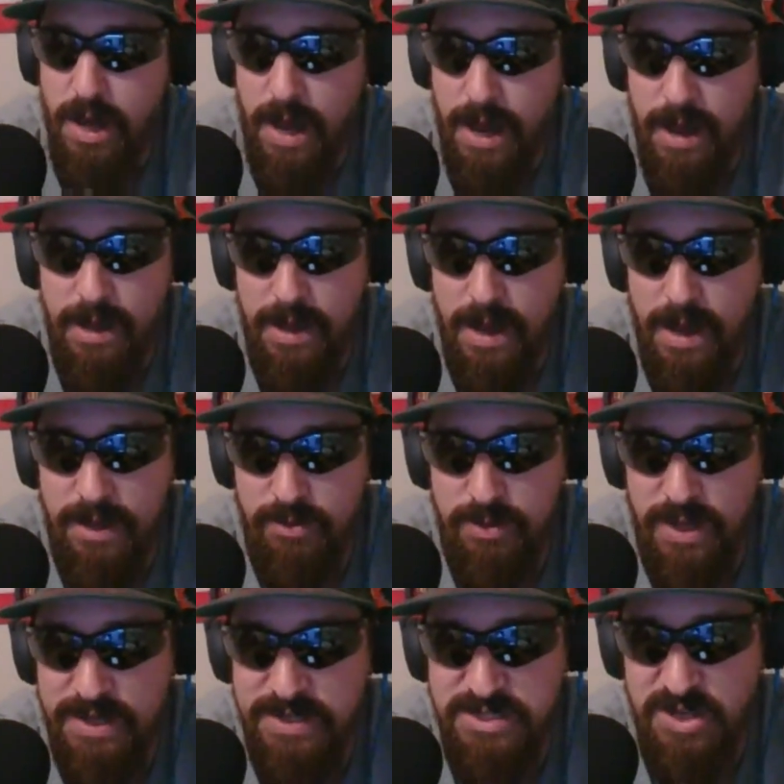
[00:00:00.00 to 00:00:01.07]
I
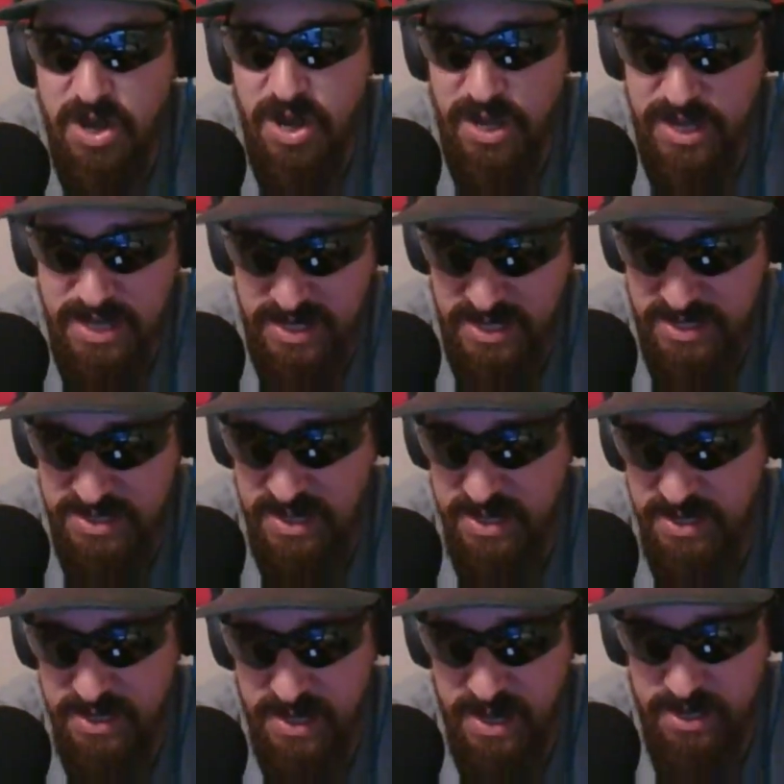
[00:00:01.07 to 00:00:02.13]
don't like soggy anything.